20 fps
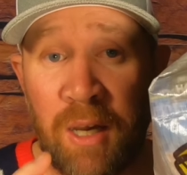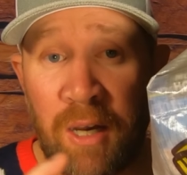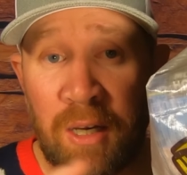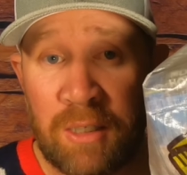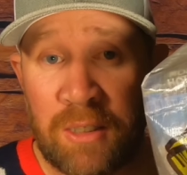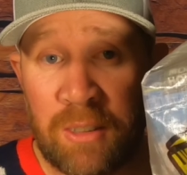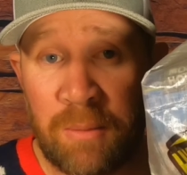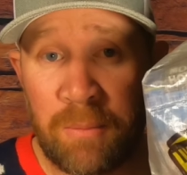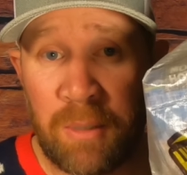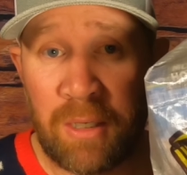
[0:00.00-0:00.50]

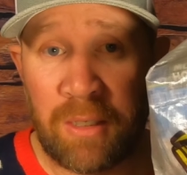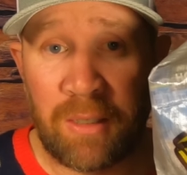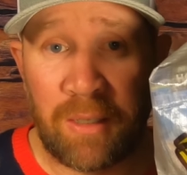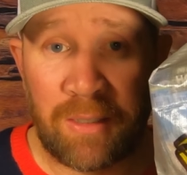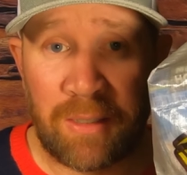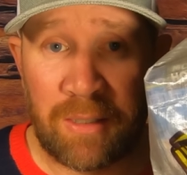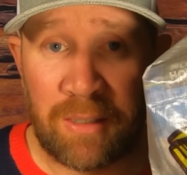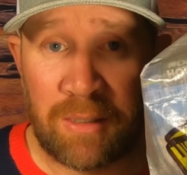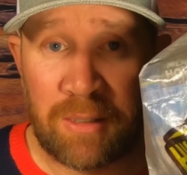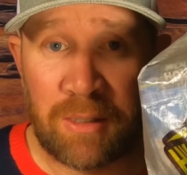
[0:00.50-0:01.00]
custom made
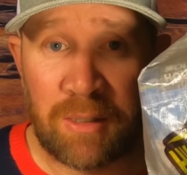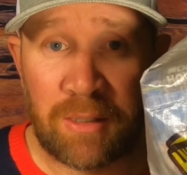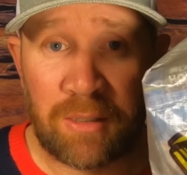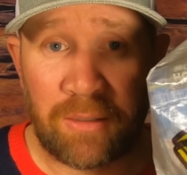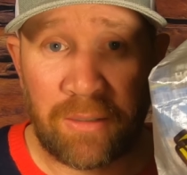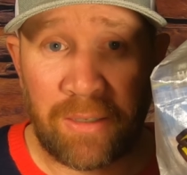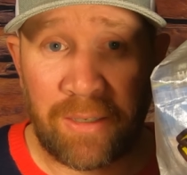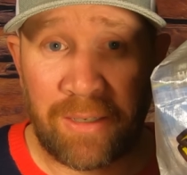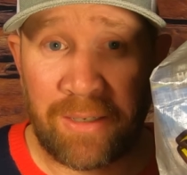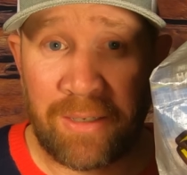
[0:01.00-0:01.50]
like this. It's,
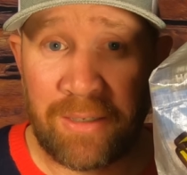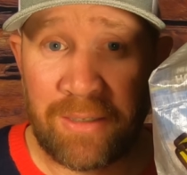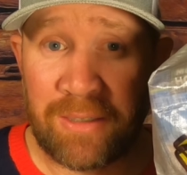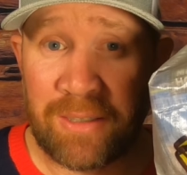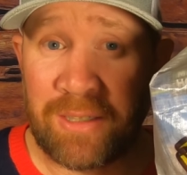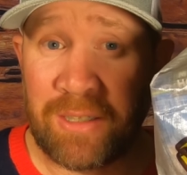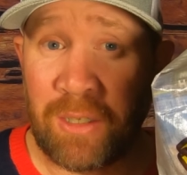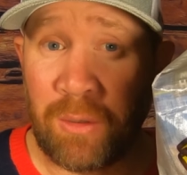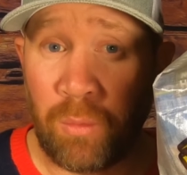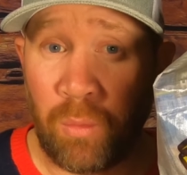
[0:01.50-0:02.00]
uh,
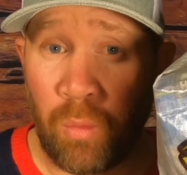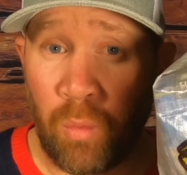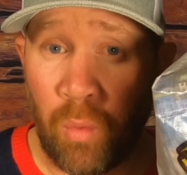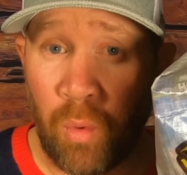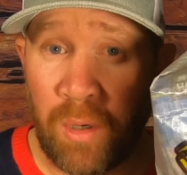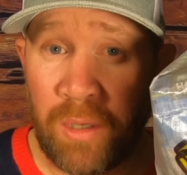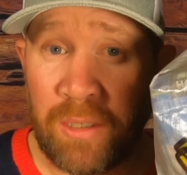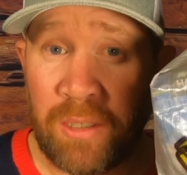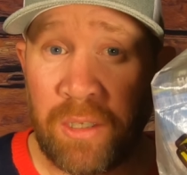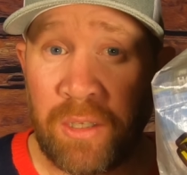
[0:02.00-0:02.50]
it's the
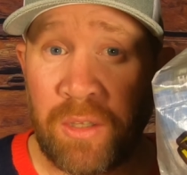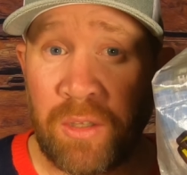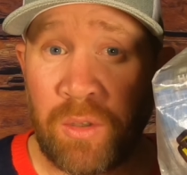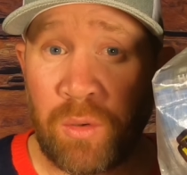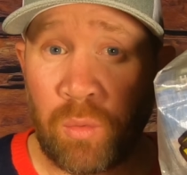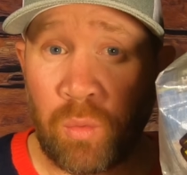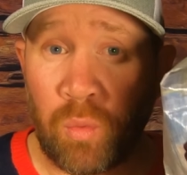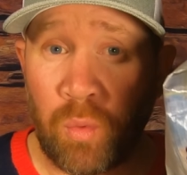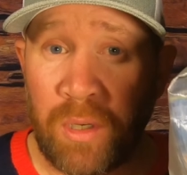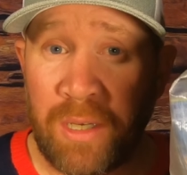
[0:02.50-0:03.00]
one to
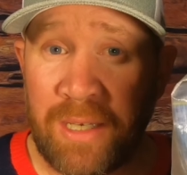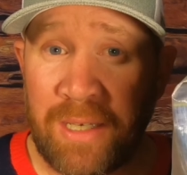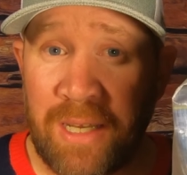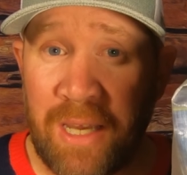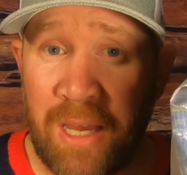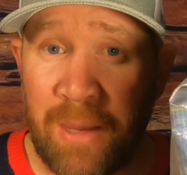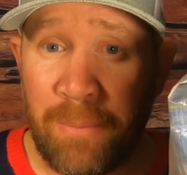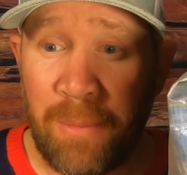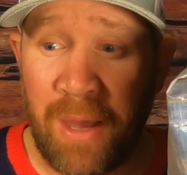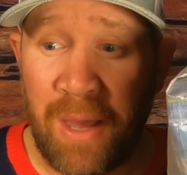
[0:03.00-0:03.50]
three
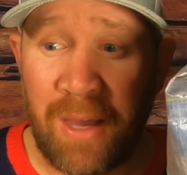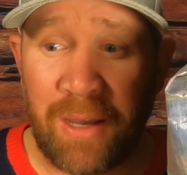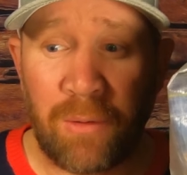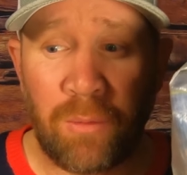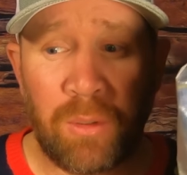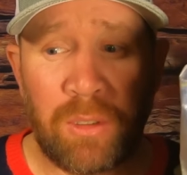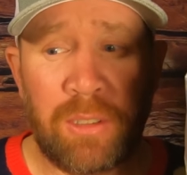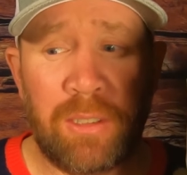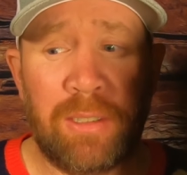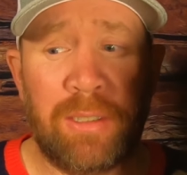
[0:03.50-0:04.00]
day bag,
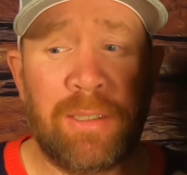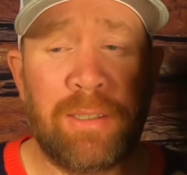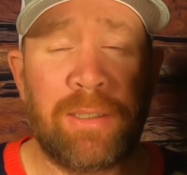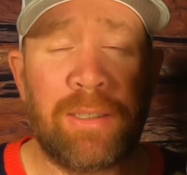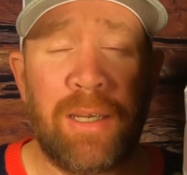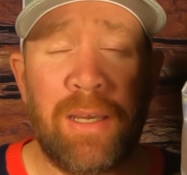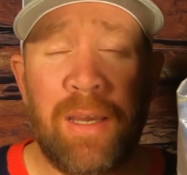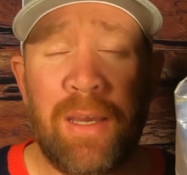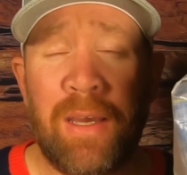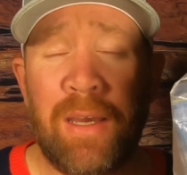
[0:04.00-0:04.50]
which
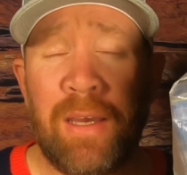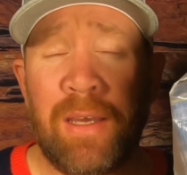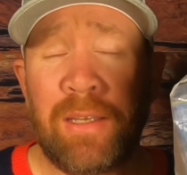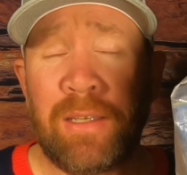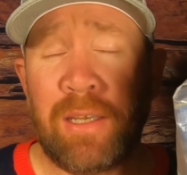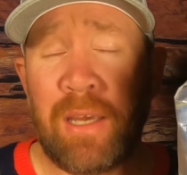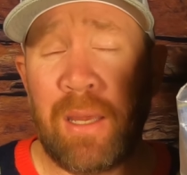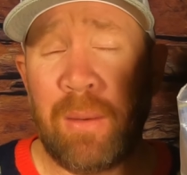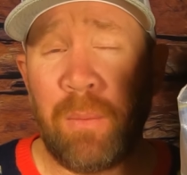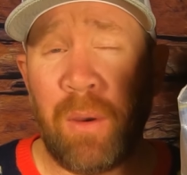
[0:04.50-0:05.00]
is
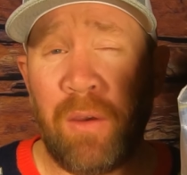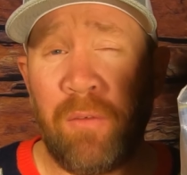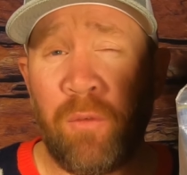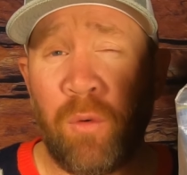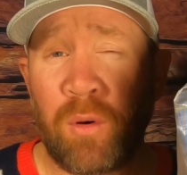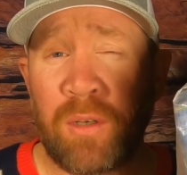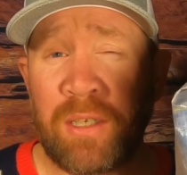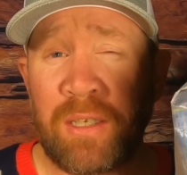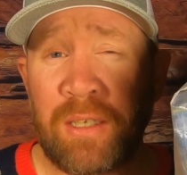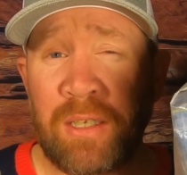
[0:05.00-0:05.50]
10 by
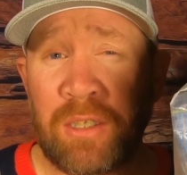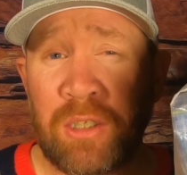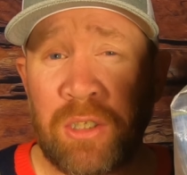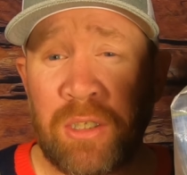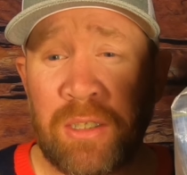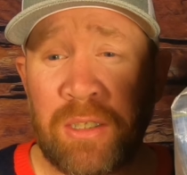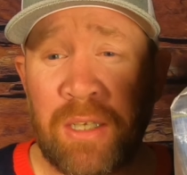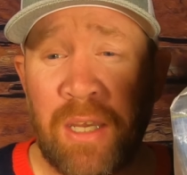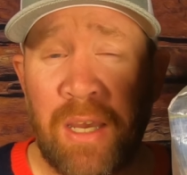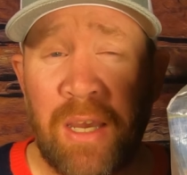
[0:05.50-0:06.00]
14
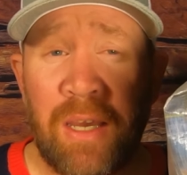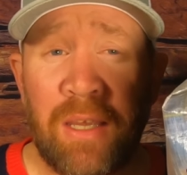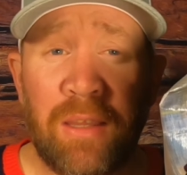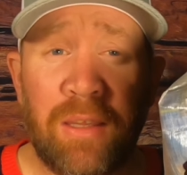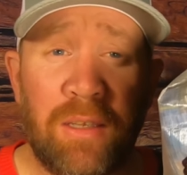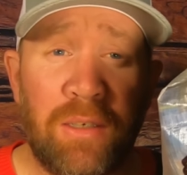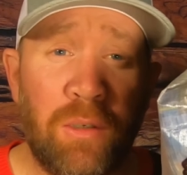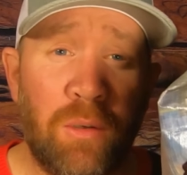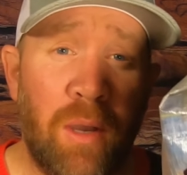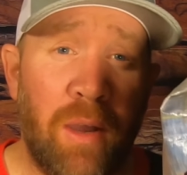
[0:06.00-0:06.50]
inches.
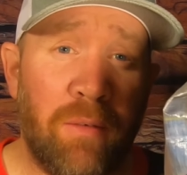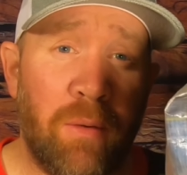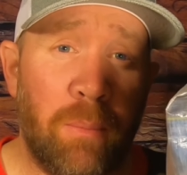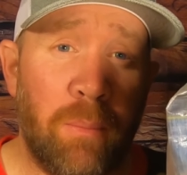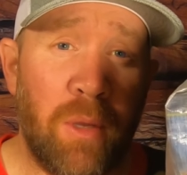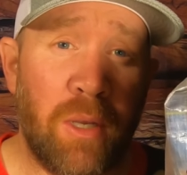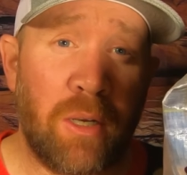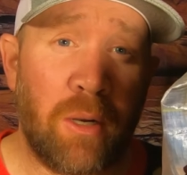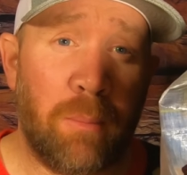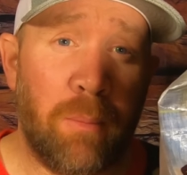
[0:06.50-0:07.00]
They do have a
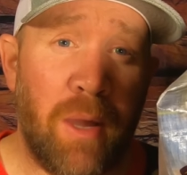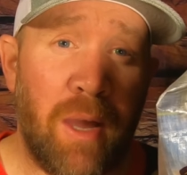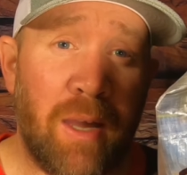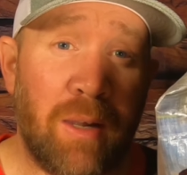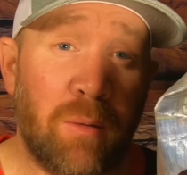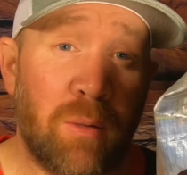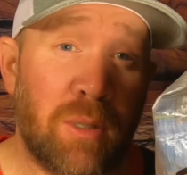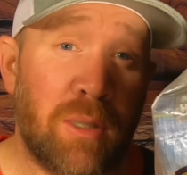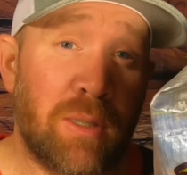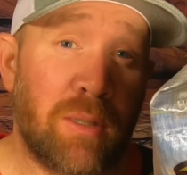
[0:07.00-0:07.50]
bigger
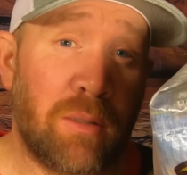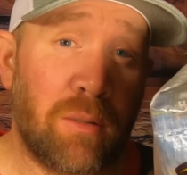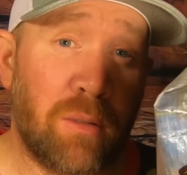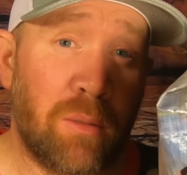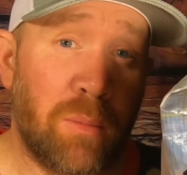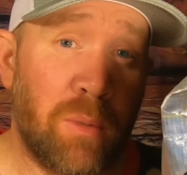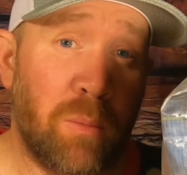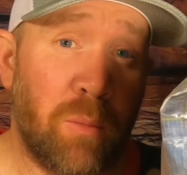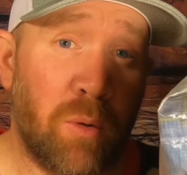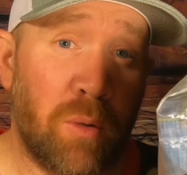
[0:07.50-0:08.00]
bag, which is a
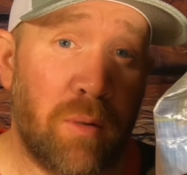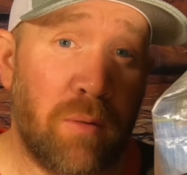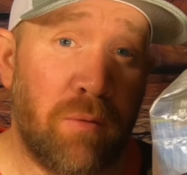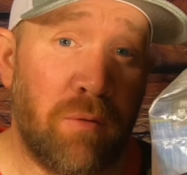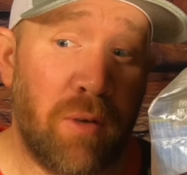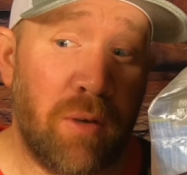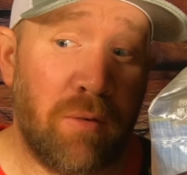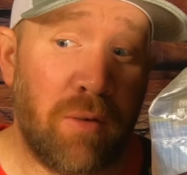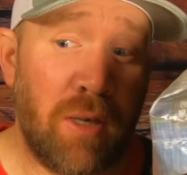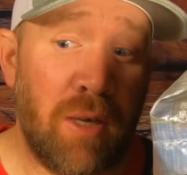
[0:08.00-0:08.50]
little bit more than
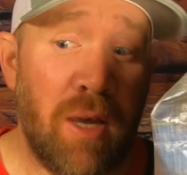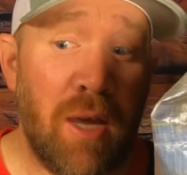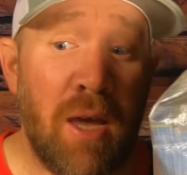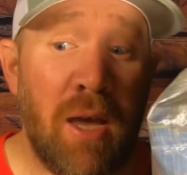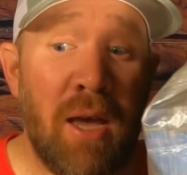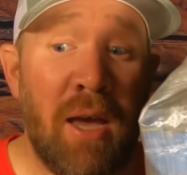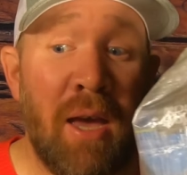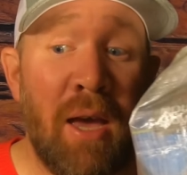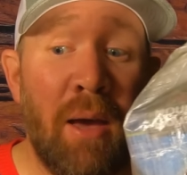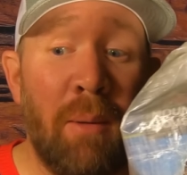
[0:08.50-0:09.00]
50.
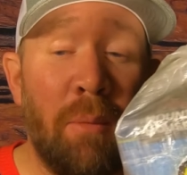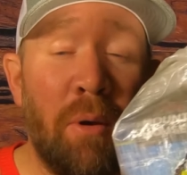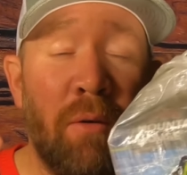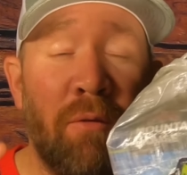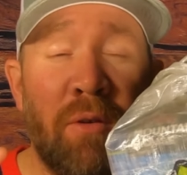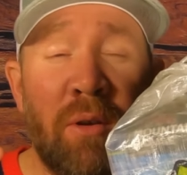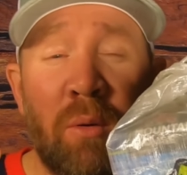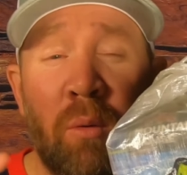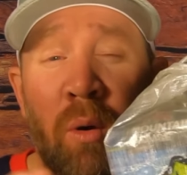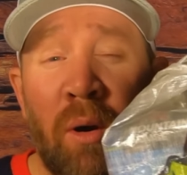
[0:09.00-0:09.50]
But
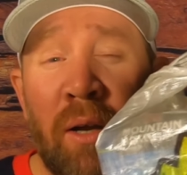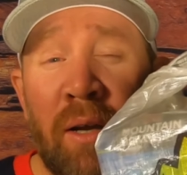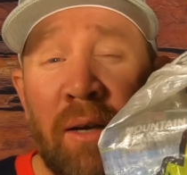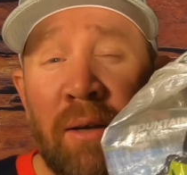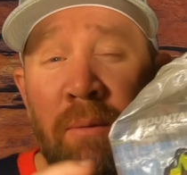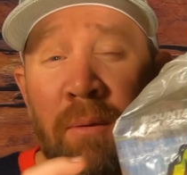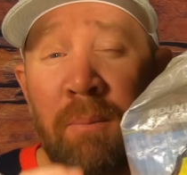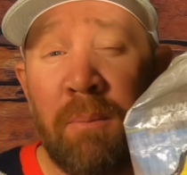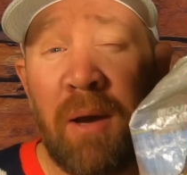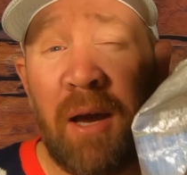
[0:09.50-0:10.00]
if you want
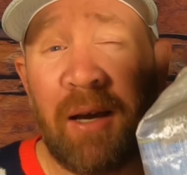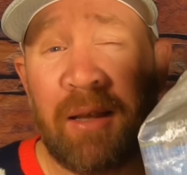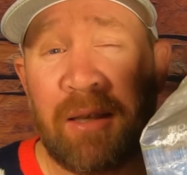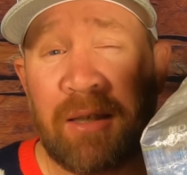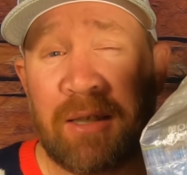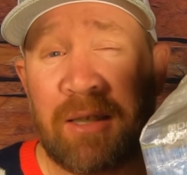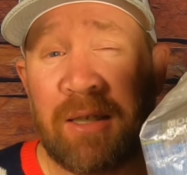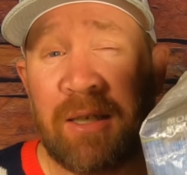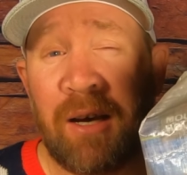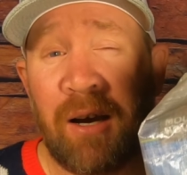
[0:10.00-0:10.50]
a bag
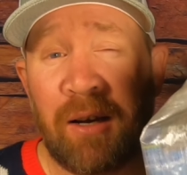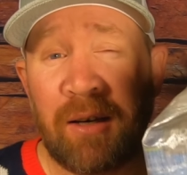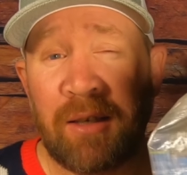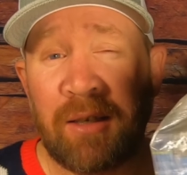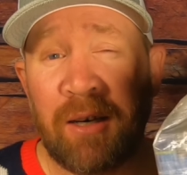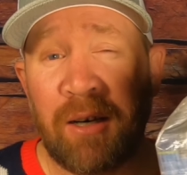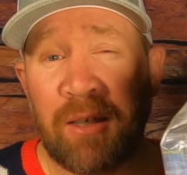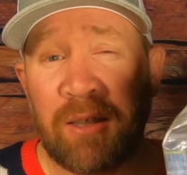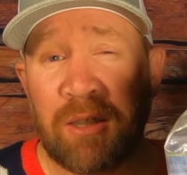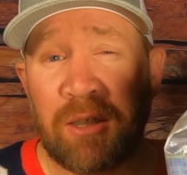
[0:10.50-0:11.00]
that's
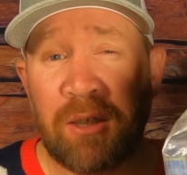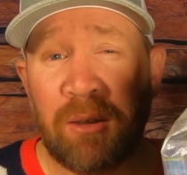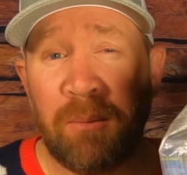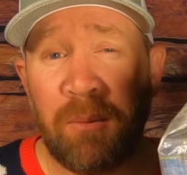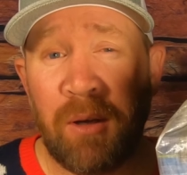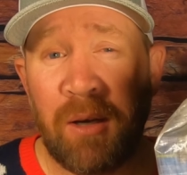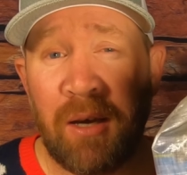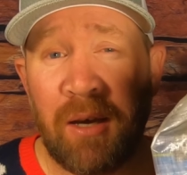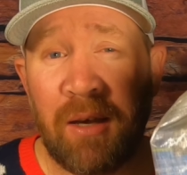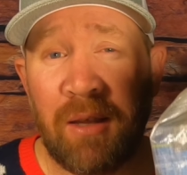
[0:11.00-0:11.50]

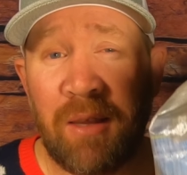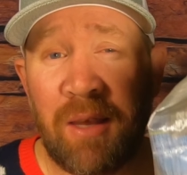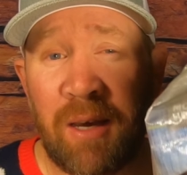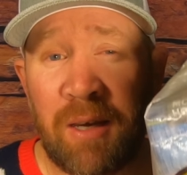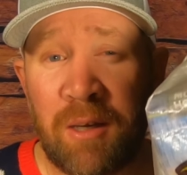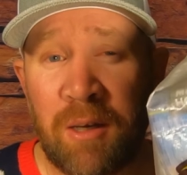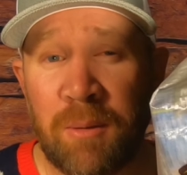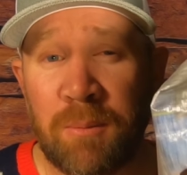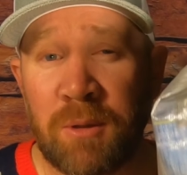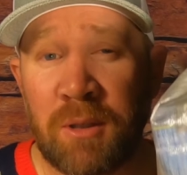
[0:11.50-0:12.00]
non-custom,
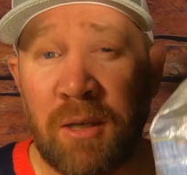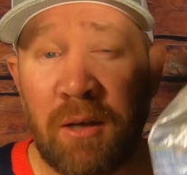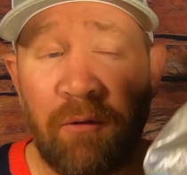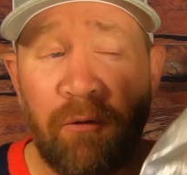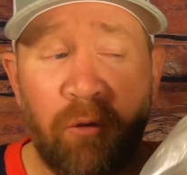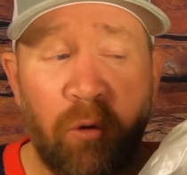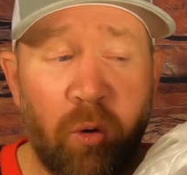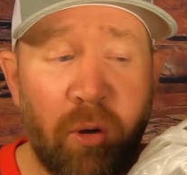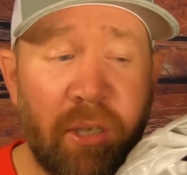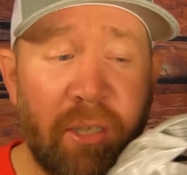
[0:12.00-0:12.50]
that comes in at
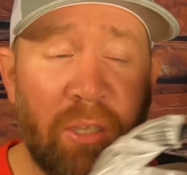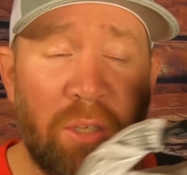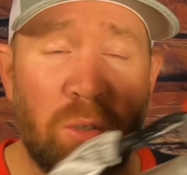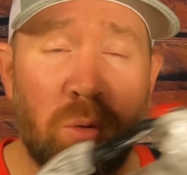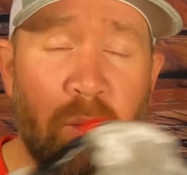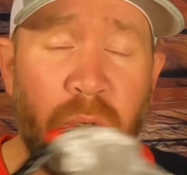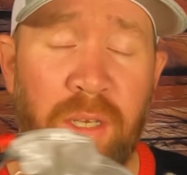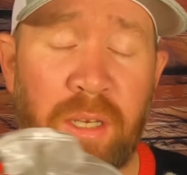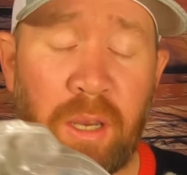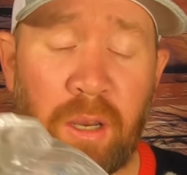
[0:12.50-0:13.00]

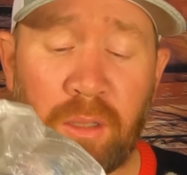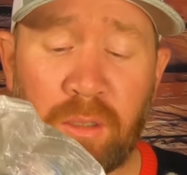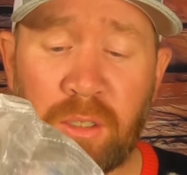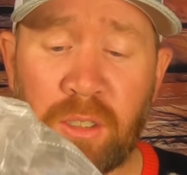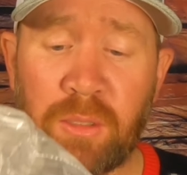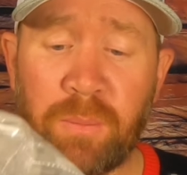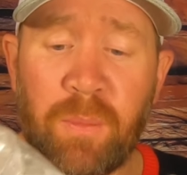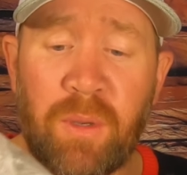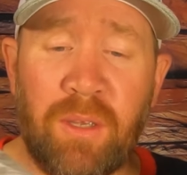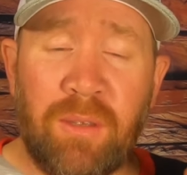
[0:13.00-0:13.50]

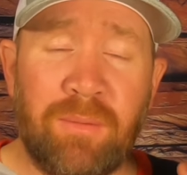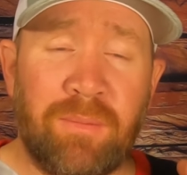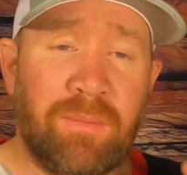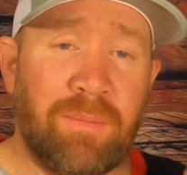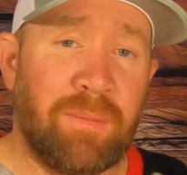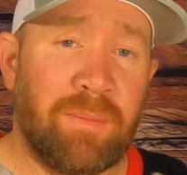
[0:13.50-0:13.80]
$43. But